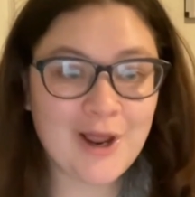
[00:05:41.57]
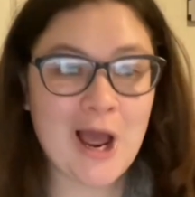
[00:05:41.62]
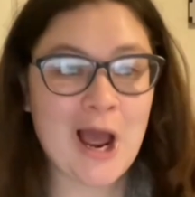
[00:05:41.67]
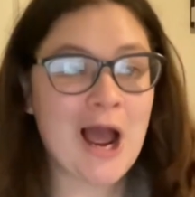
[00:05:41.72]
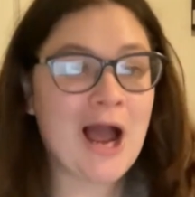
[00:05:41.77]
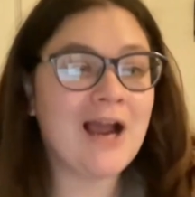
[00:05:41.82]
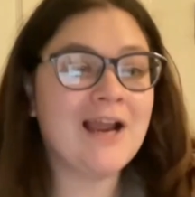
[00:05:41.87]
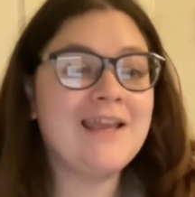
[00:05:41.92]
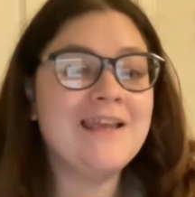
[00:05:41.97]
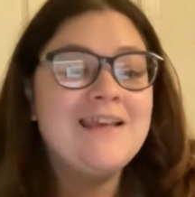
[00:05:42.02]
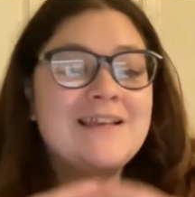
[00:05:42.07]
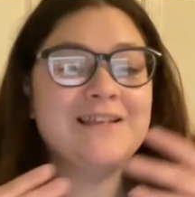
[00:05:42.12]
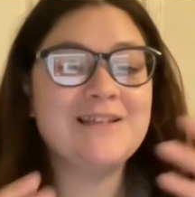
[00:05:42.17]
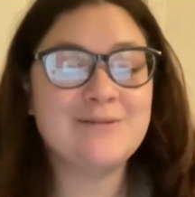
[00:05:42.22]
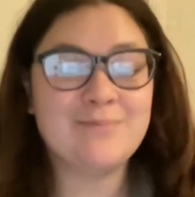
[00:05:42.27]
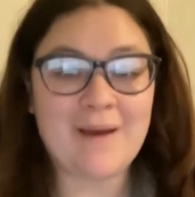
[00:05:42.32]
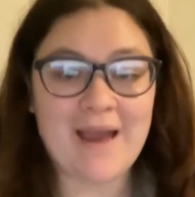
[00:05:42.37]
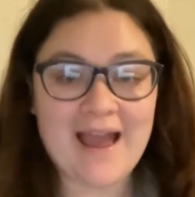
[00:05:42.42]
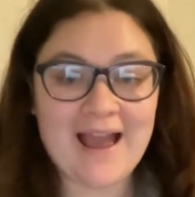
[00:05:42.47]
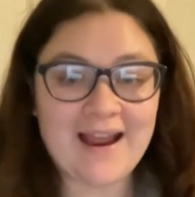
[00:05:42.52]
Hockey
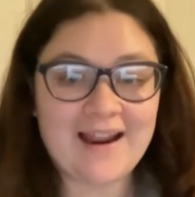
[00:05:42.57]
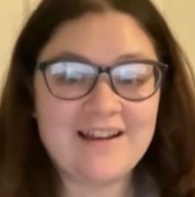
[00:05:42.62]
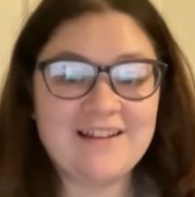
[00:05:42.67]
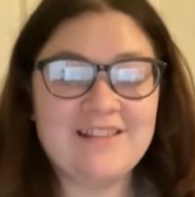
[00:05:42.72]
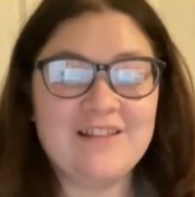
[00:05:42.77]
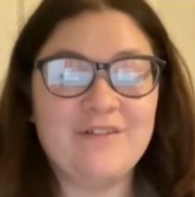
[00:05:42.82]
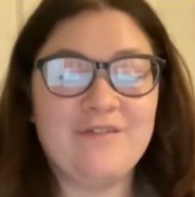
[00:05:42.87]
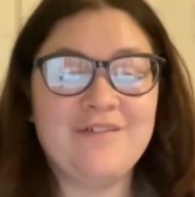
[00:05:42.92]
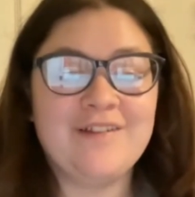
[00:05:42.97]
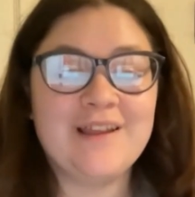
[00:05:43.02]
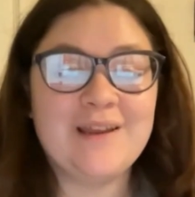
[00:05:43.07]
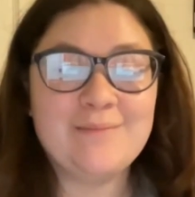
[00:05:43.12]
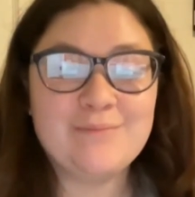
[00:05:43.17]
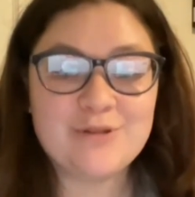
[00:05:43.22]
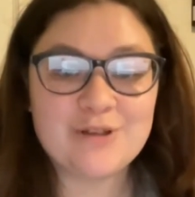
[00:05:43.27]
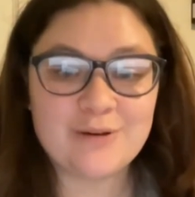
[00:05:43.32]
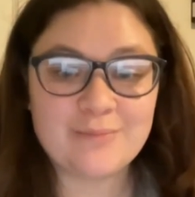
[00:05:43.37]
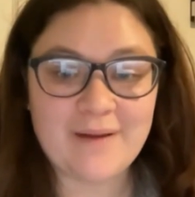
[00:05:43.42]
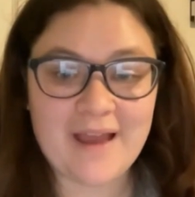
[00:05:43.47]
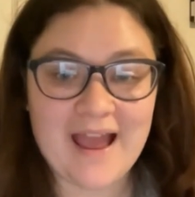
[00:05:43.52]
is back. The
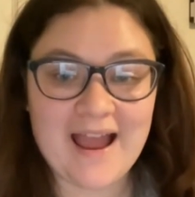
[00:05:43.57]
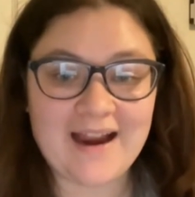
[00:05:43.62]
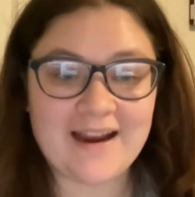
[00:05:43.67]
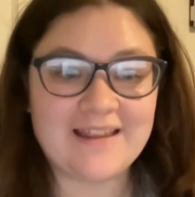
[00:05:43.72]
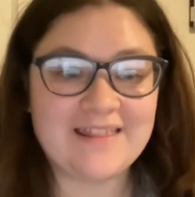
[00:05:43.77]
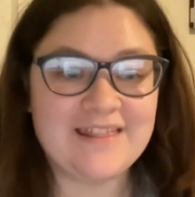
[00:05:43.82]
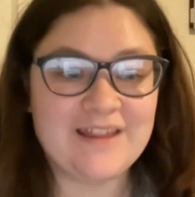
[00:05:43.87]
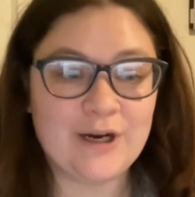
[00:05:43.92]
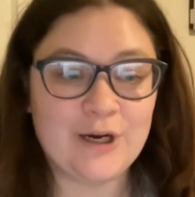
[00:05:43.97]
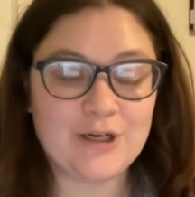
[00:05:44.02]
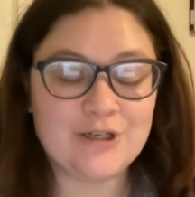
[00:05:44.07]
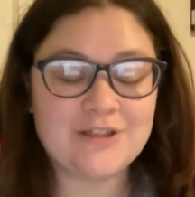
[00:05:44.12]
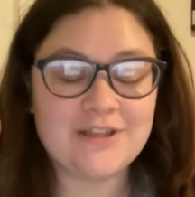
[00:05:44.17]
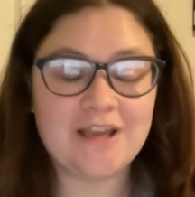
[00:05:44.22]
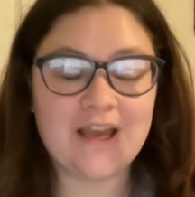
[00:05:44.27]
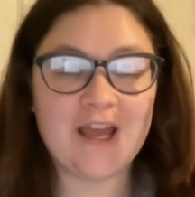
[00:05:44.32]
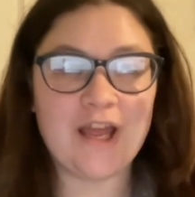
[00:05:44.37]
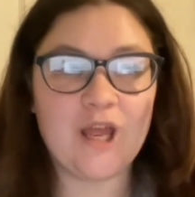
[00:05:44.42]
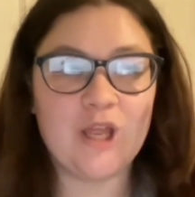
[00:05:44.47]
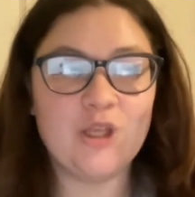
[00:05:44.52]
Flames are back. There's
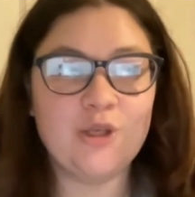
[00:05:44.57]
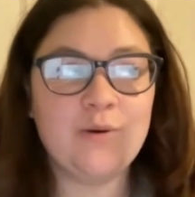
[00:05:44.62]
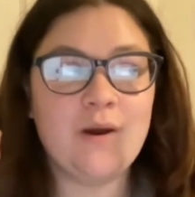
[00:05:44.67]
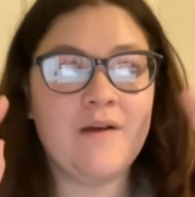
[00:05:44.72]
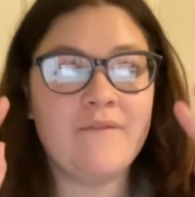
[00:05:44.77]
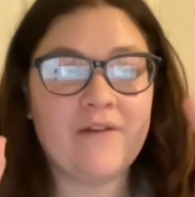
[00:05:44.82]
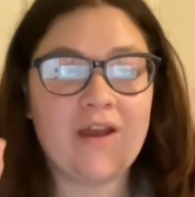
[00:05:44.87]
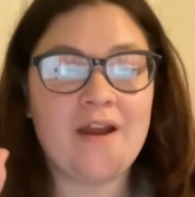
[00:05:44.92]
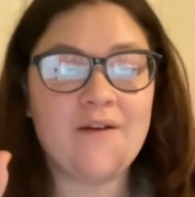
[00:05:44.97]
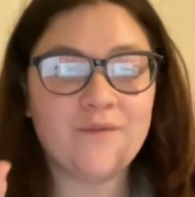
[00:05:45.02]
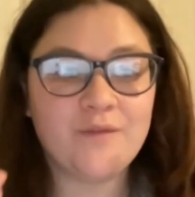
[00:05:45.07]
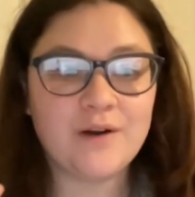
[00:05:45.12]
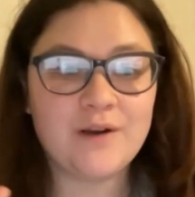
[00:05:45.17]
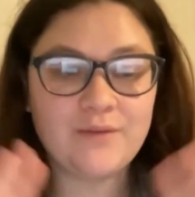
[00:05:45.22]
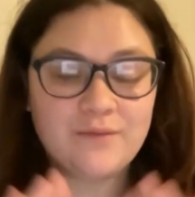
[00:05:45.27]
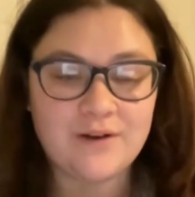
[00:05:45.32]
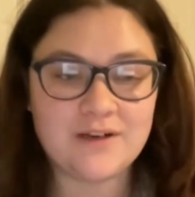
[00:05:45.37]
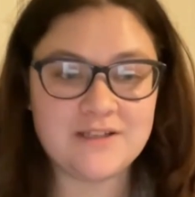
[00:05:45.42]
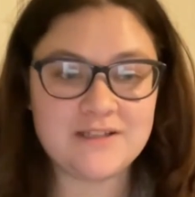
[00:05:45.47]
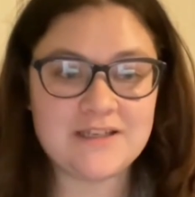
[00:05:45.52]
you have
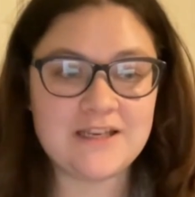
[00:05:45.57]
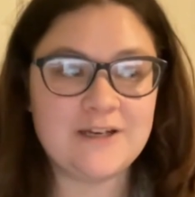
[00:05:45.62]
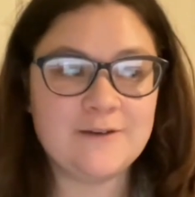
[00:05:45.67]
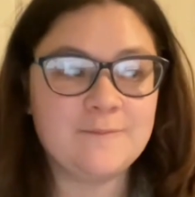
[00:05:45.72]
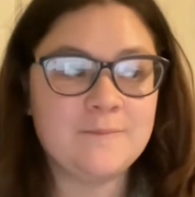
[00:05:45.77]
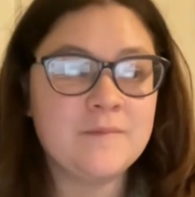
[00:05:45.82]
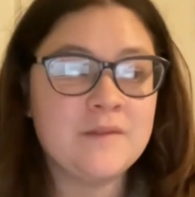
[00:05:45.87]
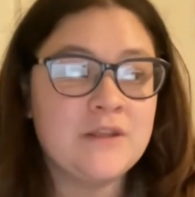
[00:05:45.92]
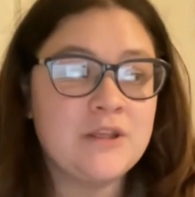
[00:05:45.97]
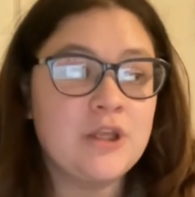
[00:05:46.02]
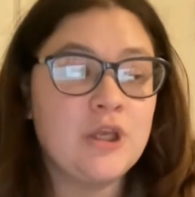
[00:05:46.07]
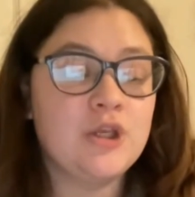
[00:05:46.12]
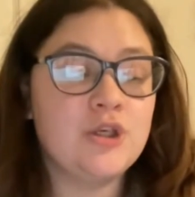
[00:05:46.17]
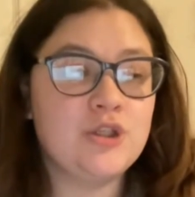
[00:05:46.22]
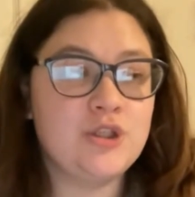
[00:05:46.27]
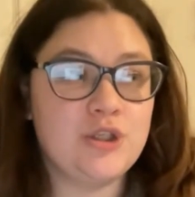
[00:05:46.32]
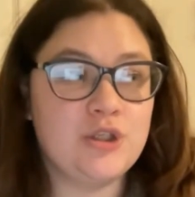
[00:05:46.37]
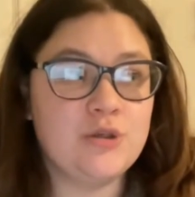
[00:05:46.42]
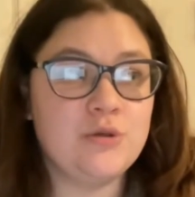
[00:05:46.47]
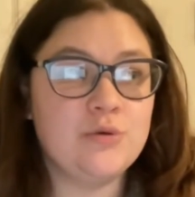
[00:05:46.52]
every reason
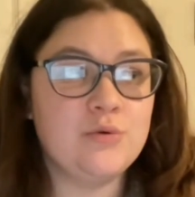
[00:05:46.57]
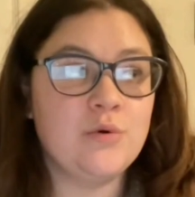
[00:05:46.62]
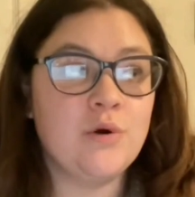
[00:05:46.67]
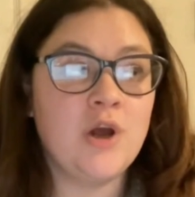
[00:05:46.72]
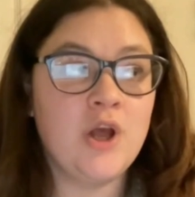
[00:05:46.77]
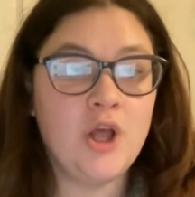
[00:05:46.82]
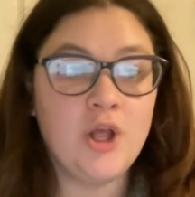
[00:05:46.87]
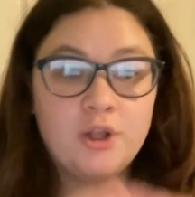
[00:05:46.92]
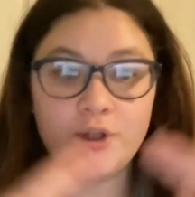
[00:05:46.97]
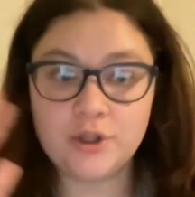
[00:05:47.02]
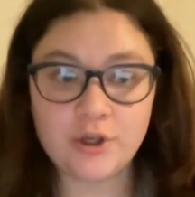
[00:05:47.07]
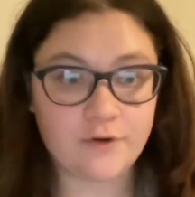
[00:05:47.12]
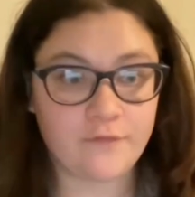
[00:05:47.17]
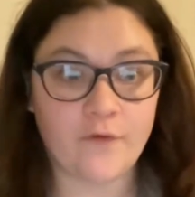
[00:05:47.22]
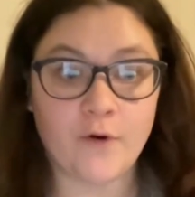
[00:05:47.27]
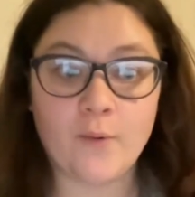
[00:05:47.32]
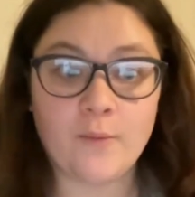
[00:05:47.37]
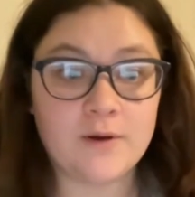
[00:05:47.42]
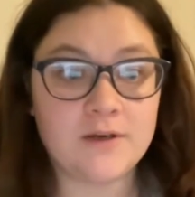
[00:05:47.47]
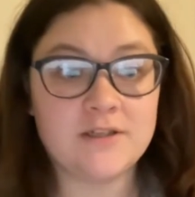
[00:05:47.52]
to look
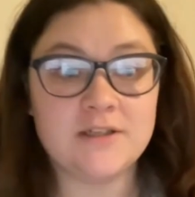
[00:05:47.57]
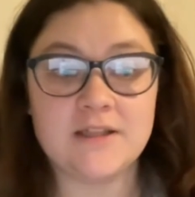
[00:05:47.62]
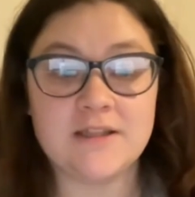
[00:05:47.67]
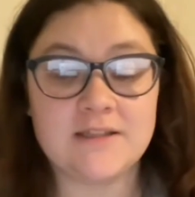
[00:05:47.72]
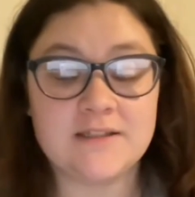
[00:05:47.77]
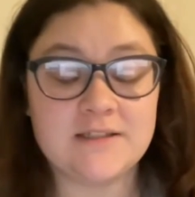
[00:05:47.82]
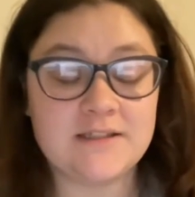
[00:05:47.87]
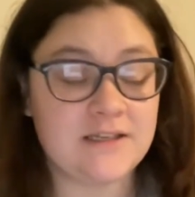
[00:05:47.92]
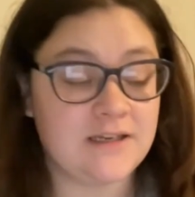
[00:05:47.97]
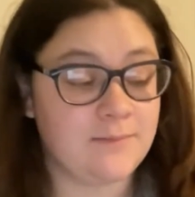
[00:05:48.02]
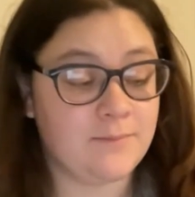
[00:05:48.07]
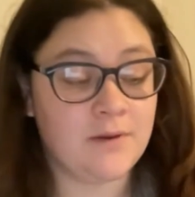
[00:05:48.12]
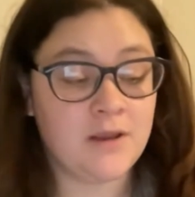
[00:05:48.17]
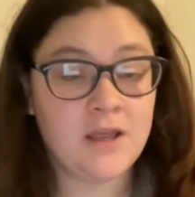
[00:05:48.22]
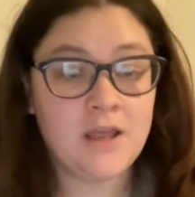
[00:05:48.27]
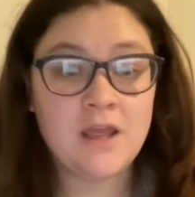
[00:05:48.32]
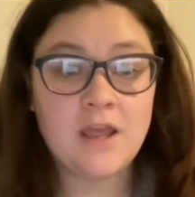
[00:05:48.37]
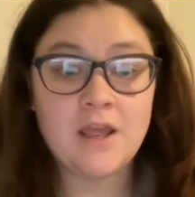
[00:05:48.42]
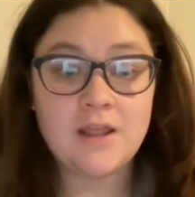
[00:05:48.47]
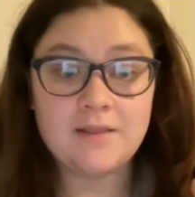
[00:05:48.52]
forward to this team.
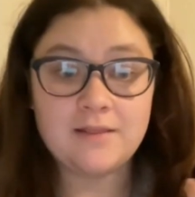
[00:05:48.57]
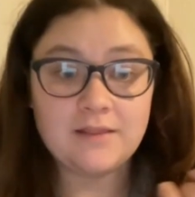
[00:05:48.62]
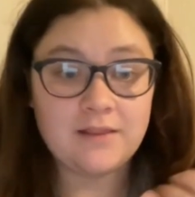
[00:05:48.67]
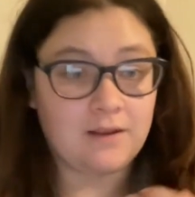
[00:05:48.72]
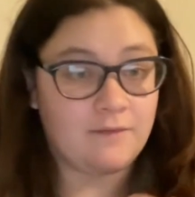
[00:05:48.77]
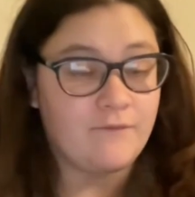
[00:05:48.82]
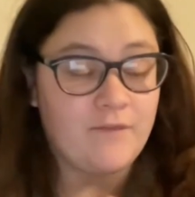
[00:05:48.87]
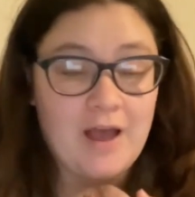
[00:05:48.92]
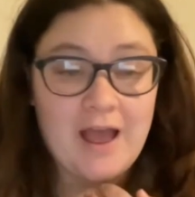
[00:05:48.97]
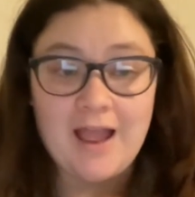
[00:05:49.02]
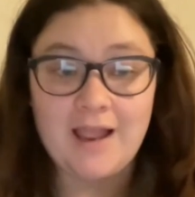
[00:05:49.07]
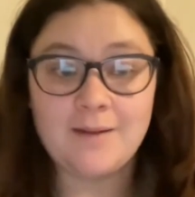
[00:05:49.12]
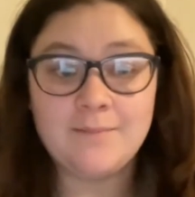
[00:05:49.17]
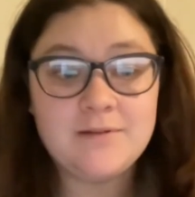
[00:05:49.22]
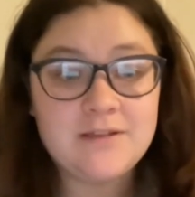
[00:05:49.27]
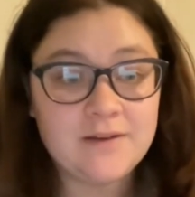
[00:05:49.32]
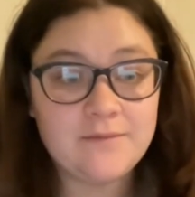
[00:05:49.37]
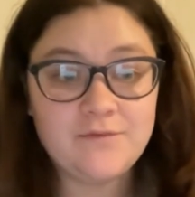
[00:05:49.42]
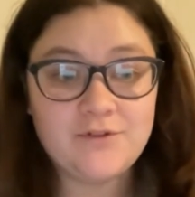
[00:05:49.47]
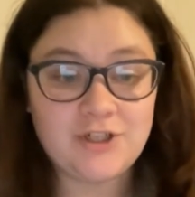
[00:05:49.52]
The
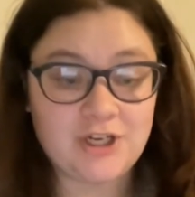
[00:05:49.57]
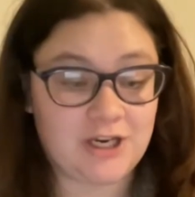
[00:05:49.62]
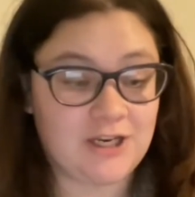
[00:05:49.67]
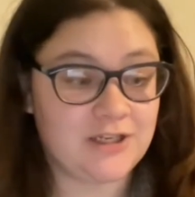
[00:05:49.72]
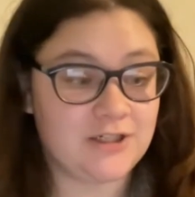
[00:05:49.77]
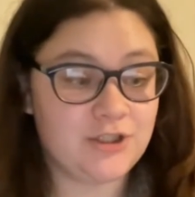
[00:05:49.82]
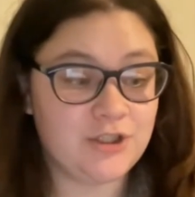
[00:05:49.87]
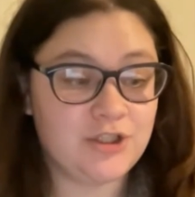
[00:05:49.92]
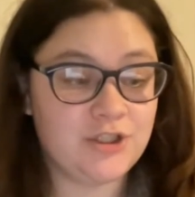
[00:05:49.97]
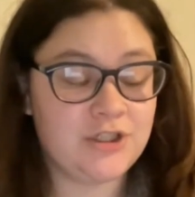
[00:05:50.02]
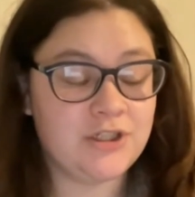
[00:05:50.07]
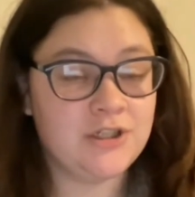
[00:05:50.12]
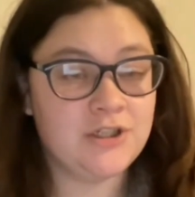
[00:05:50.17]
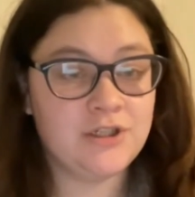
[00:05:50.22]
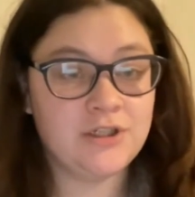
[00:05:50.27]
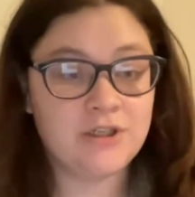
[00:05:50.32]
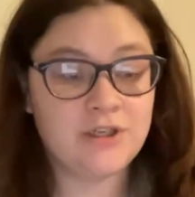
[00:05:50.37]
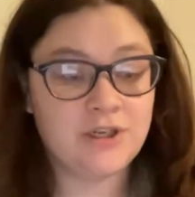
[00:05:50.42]
vibes have changed.